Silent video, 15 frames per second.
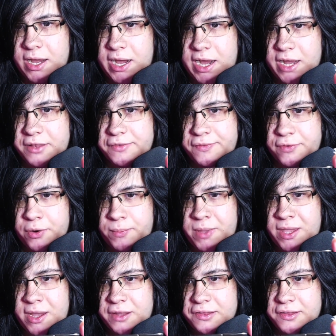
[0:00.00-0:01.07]
As for
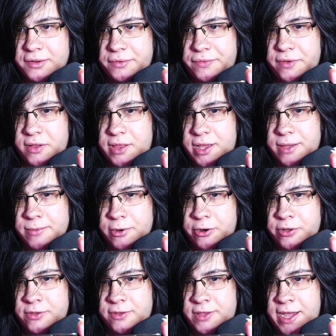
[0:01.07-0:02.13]
me, I still feel like I'm
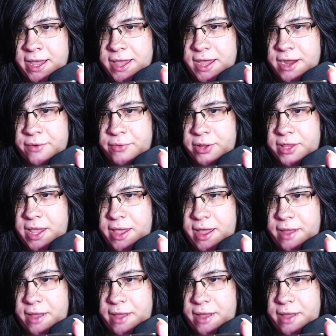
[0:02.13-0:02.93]
going to die every day.